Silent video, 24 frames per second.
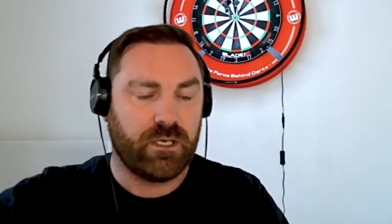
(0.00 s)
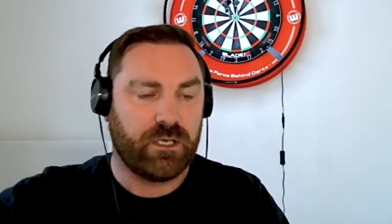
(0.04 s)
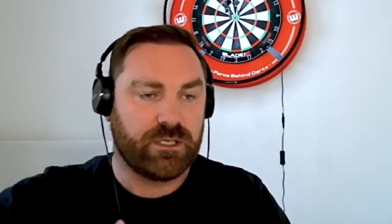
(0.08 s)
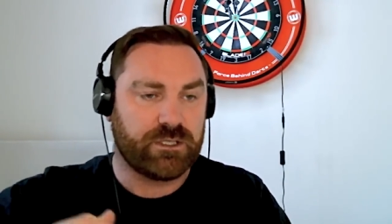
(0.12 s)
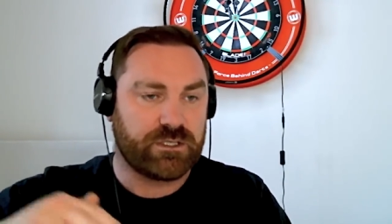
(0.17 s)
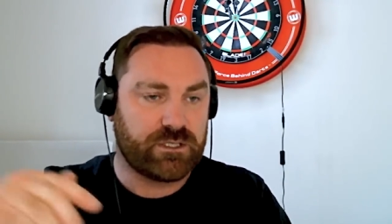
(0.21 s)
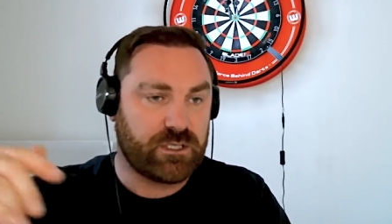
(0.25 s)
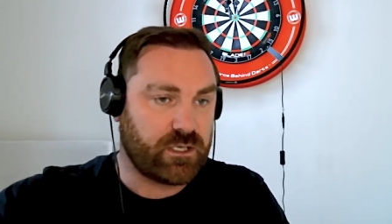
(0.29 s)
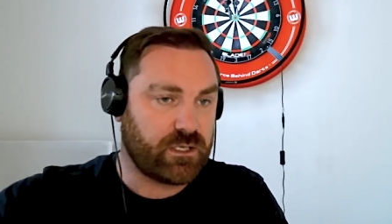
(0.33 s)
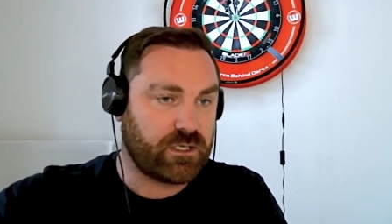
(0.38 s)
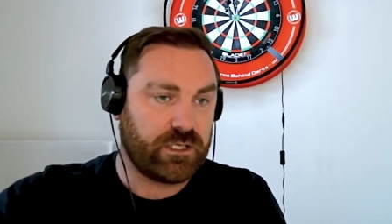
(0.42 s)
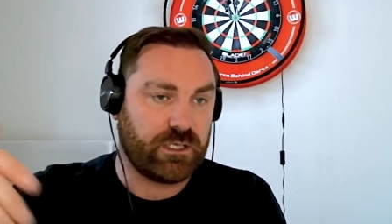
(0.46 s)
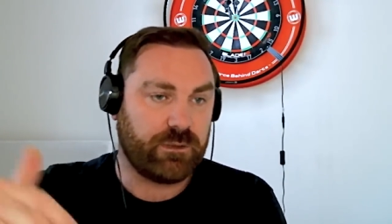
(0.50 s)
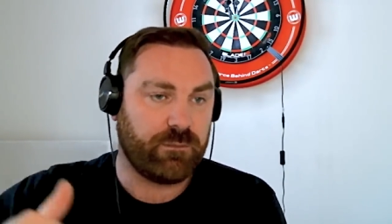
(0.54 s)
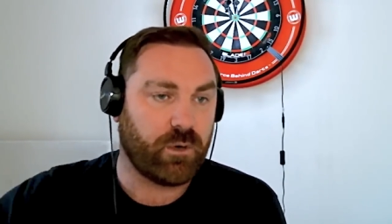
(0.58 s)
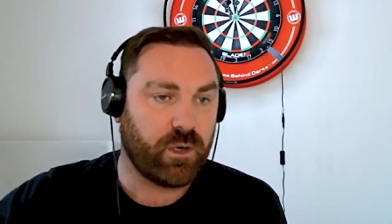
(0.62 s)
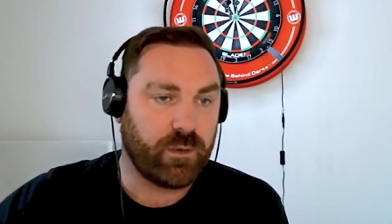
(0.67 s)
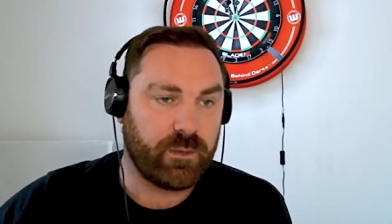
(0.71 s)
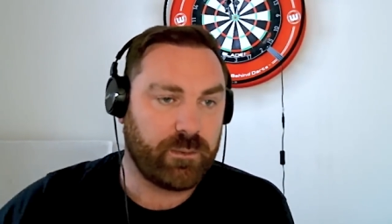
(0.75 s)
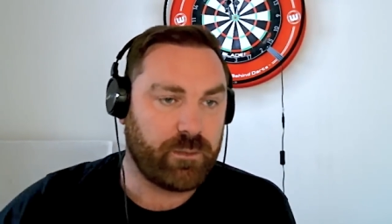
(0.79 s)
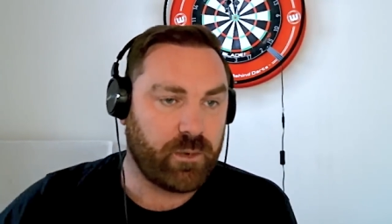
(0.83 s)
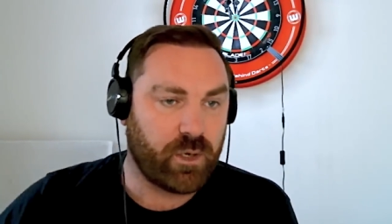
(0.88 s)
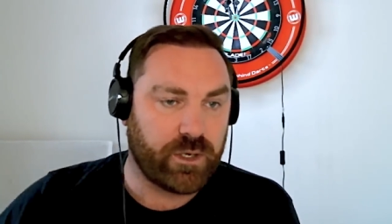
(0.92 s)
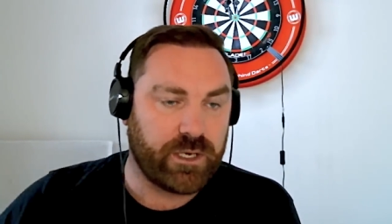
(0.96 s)
so that you might
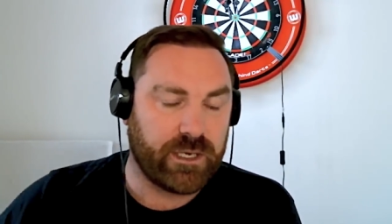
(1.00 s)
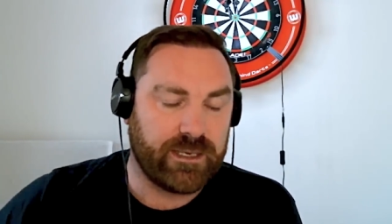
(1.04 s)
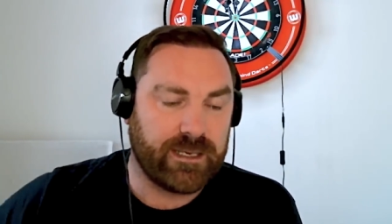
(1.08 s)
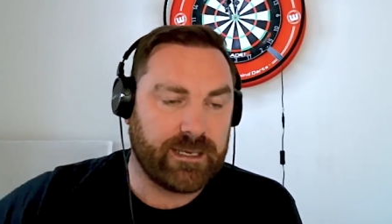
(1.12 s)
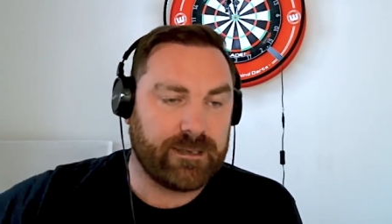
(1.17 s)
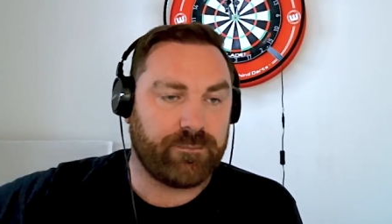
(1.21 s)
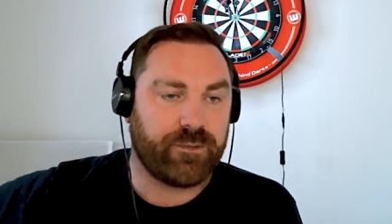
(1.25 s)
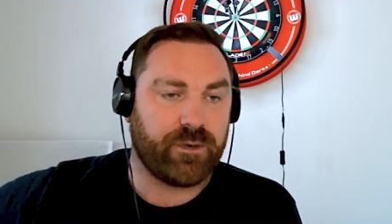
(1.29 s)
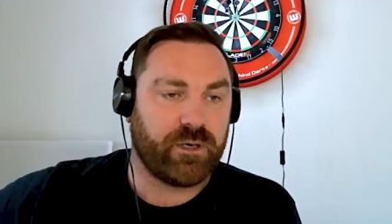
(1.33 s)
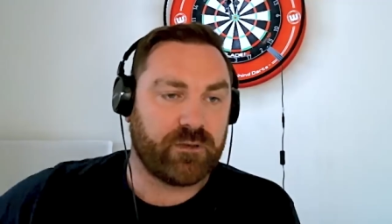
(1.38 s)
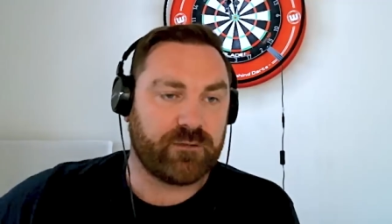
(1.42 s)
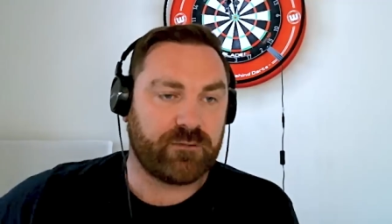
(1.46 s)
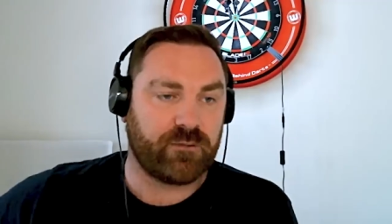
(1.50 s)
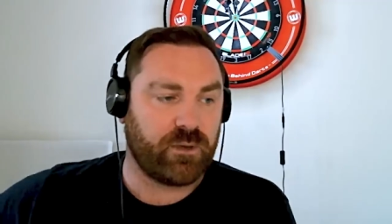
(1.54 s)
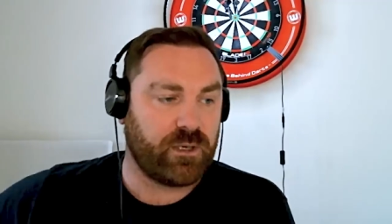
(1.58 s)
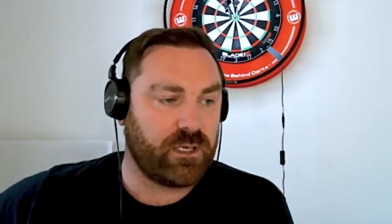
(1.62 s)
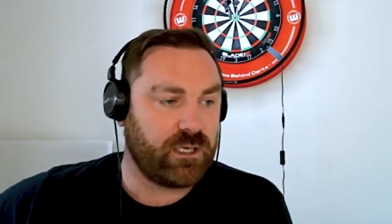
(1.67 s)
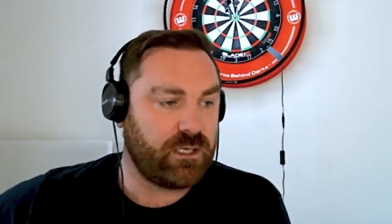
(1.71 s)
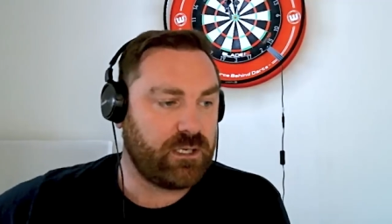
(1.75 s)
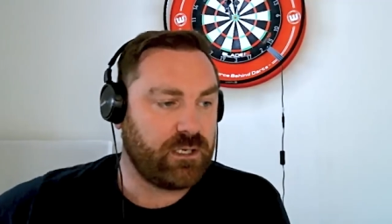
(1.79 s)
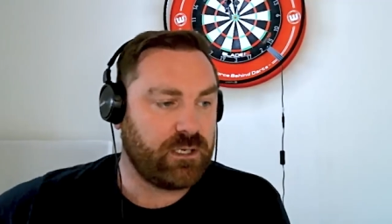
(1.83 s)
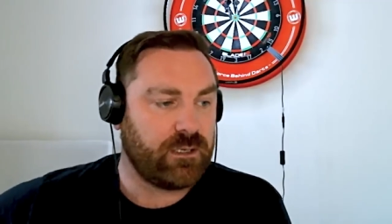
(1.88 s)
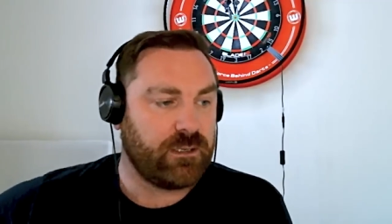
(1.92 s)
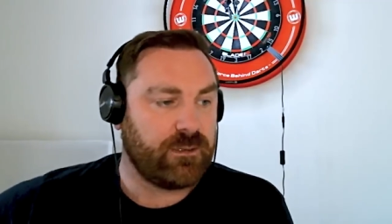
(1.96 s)
be blocking that
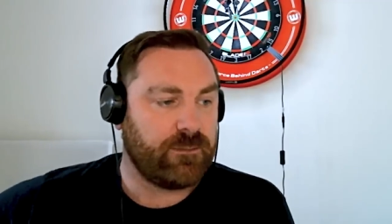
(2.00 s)
pathway.